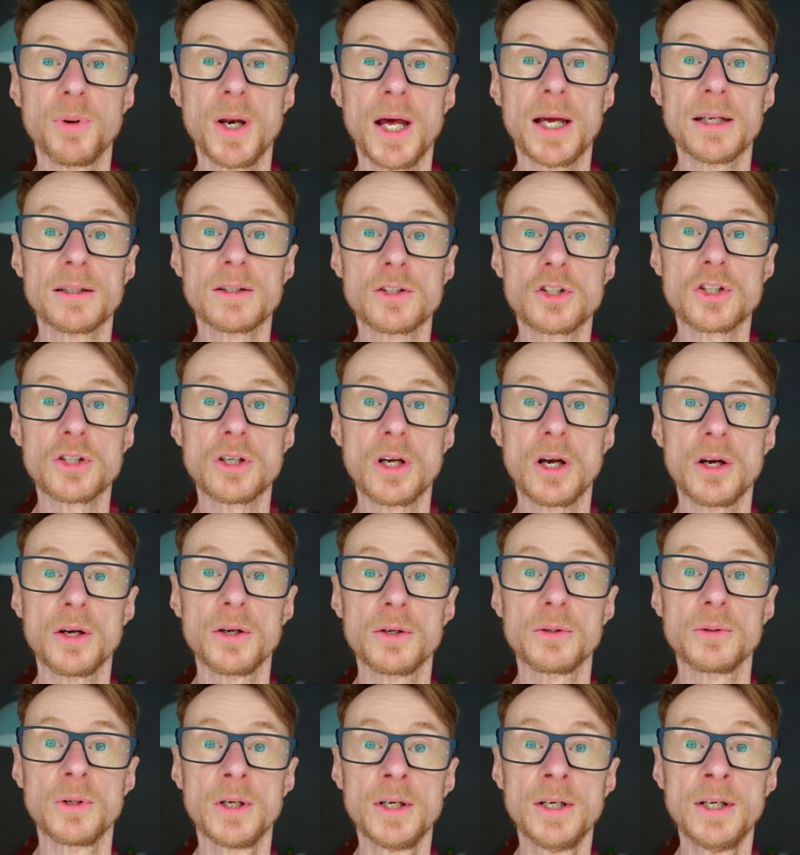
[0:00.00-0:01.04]
plan.
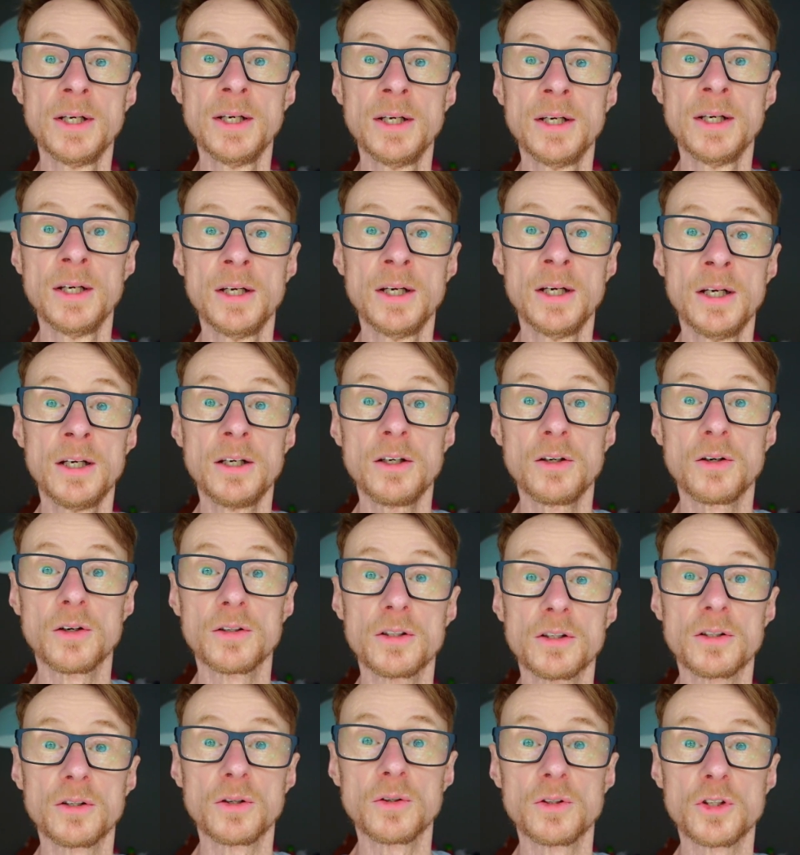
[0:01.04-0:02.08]
So going
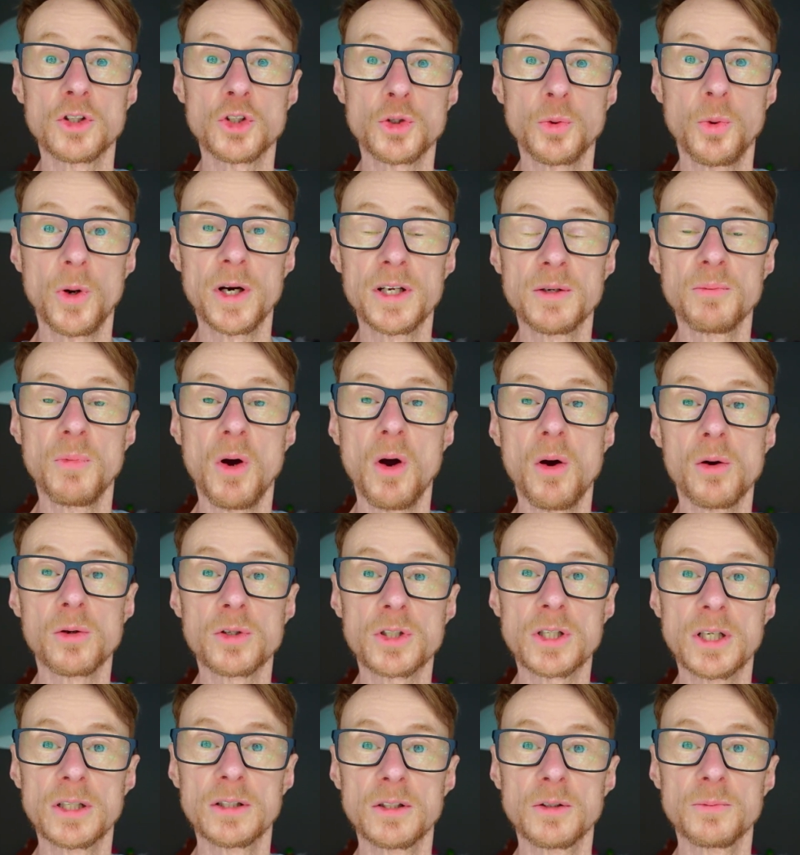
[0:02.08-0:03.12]
to do the 20
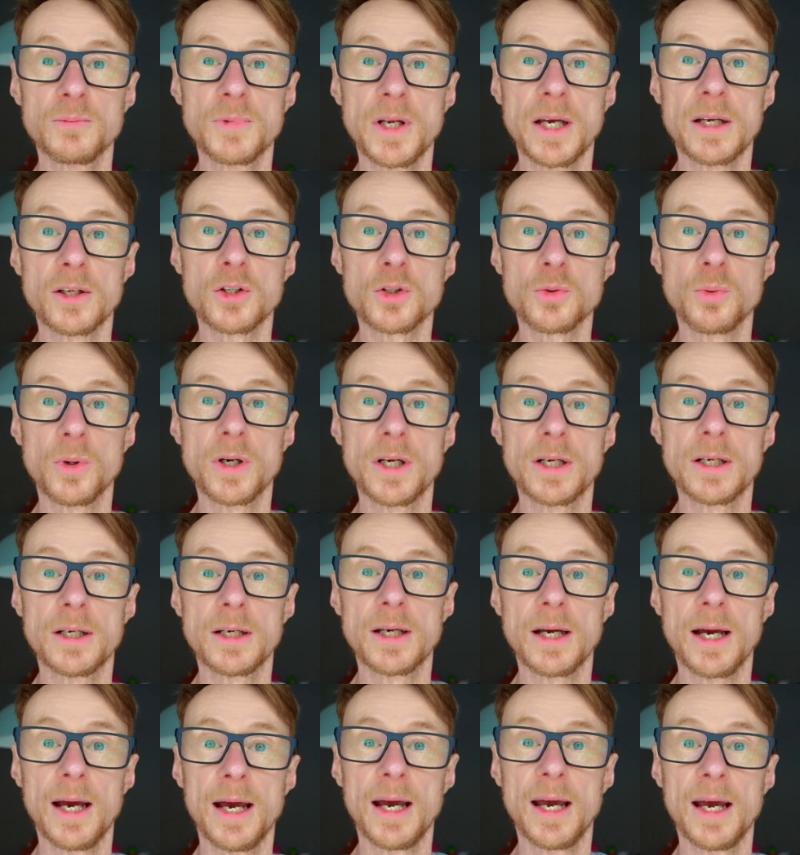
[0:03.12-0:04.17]
miles in them next
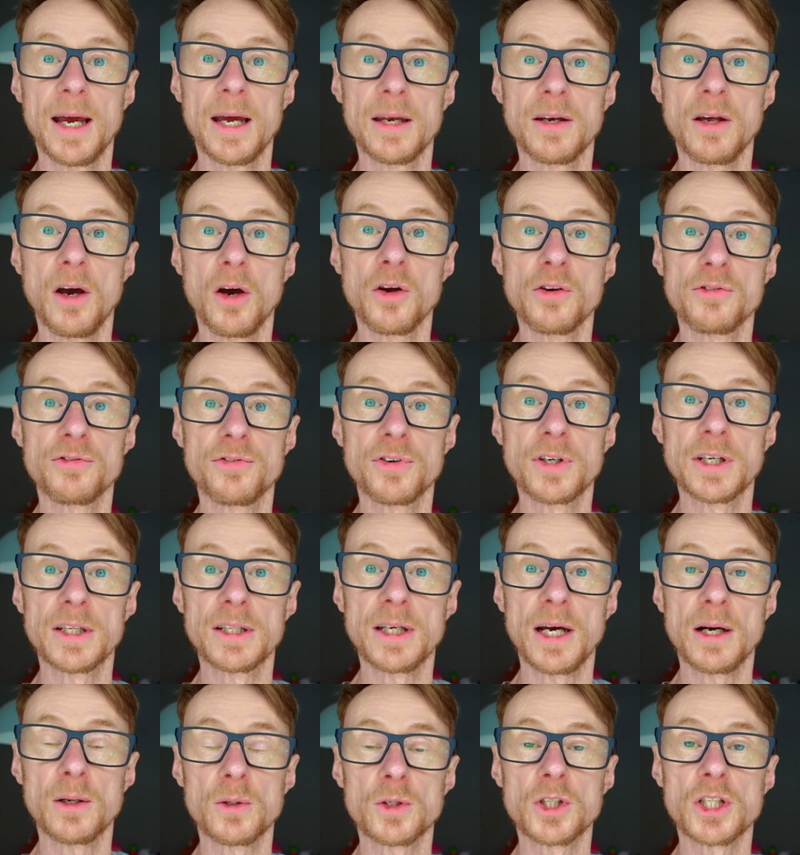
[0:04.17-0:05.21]
week, and hopefully
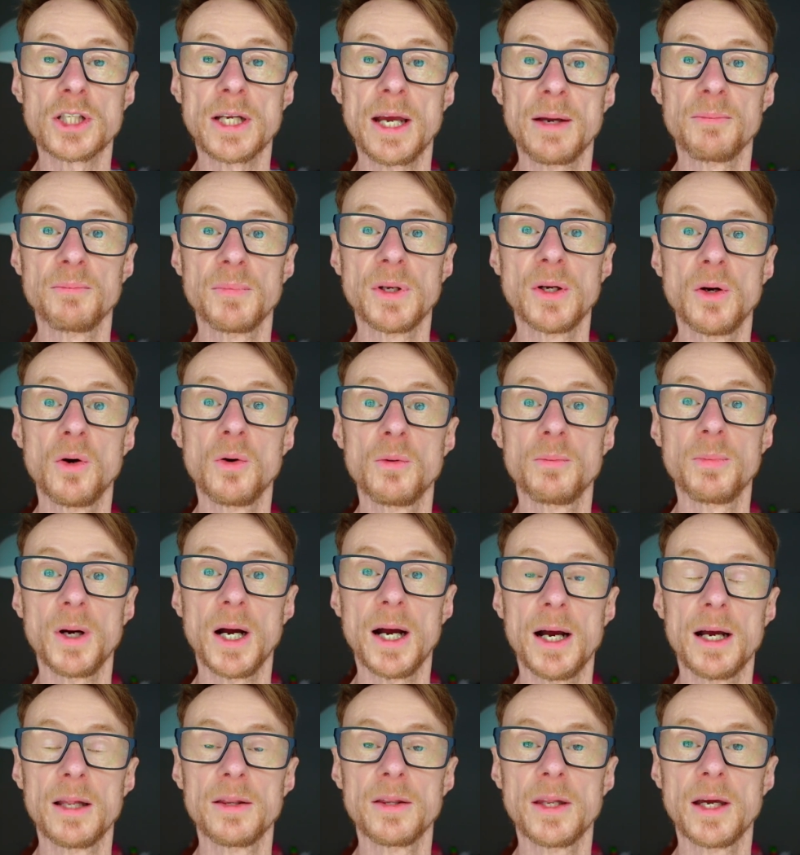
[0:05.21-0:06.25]
that'll set me up,
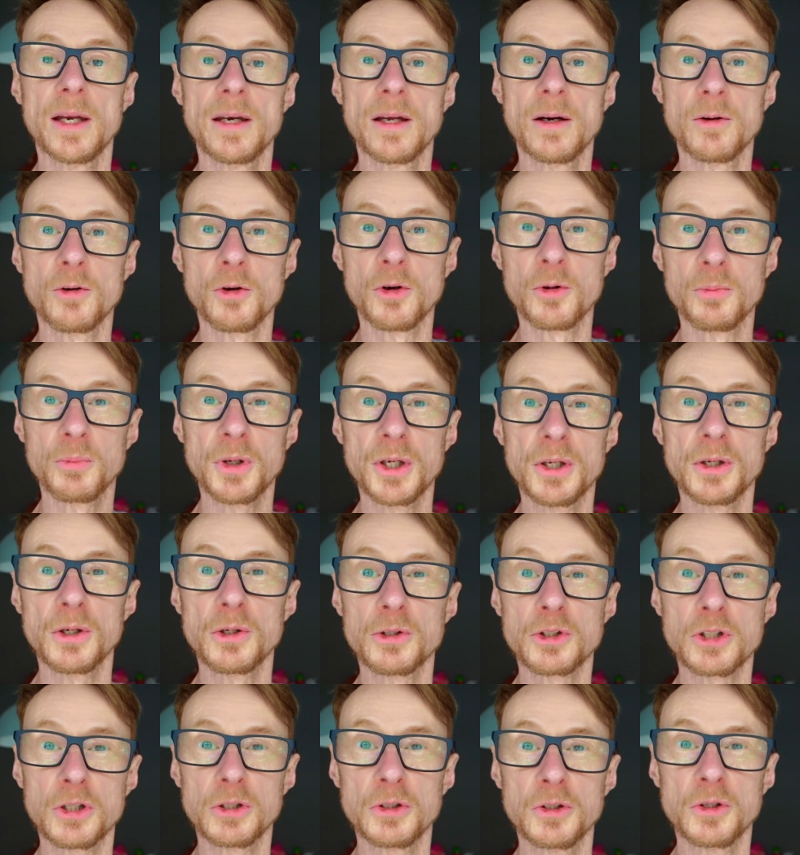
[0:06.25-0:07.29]
and then I'm going to be
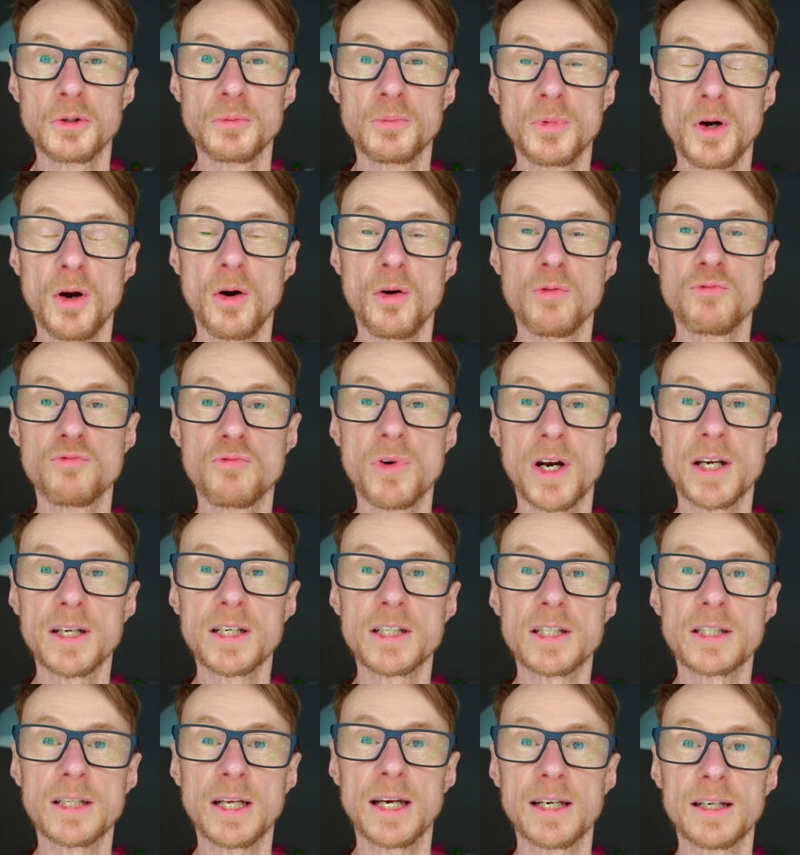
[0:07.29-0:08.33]
using them on
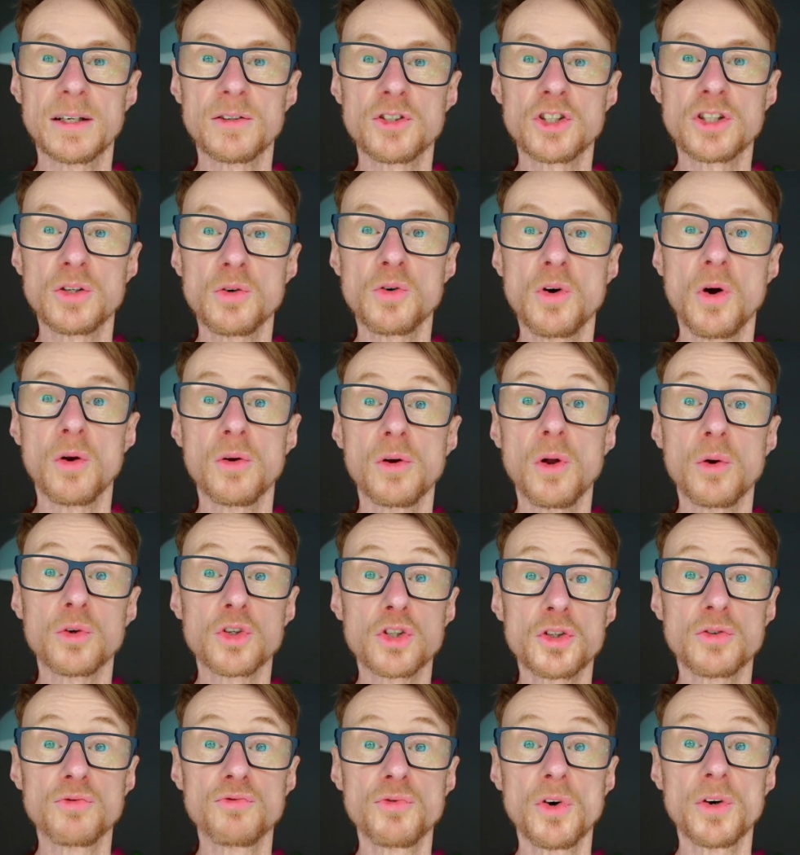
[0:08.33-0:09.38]
race day. I've still got
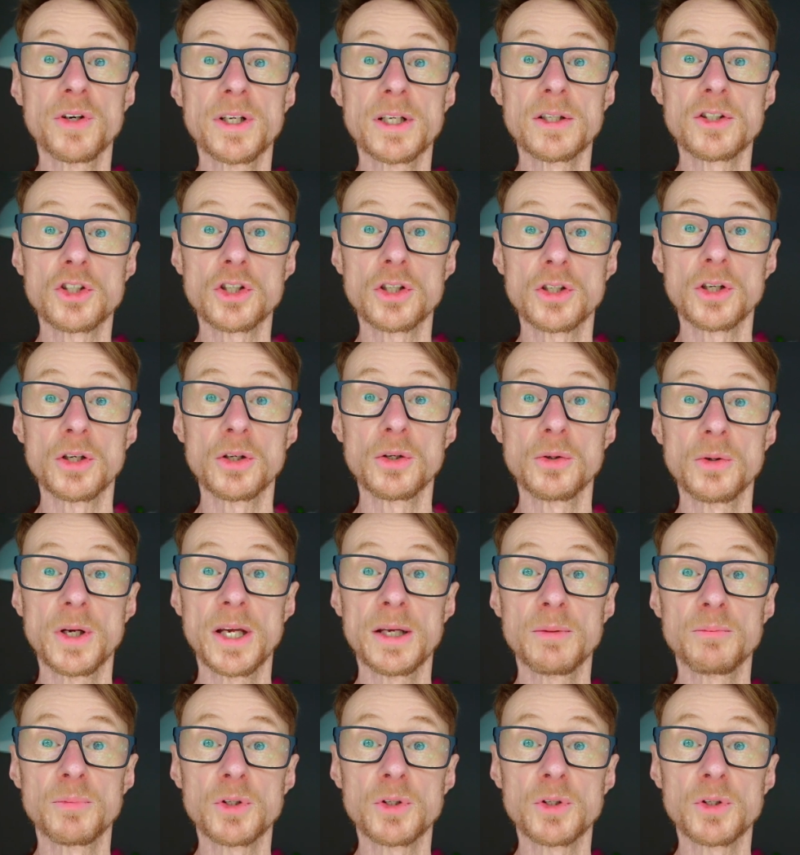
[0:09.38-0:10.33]
lots of running to do in